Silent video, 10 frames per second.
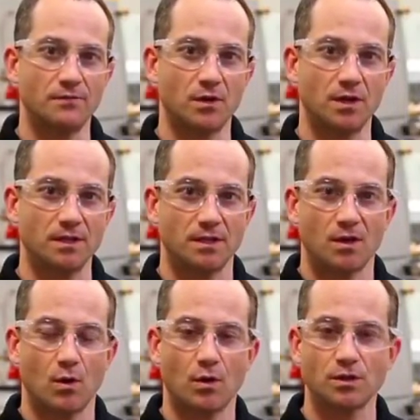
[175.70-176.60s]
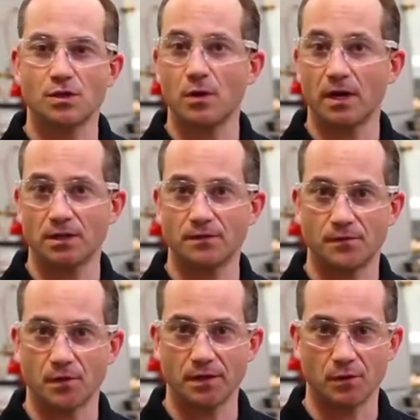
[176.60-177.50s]
volt or
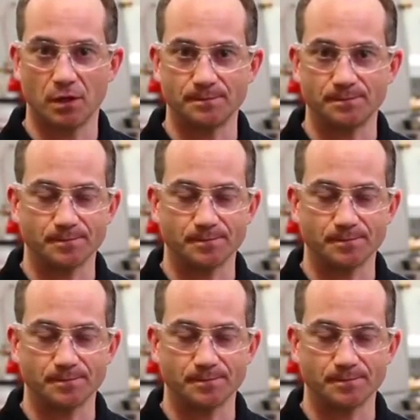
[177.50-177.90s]
240 volt.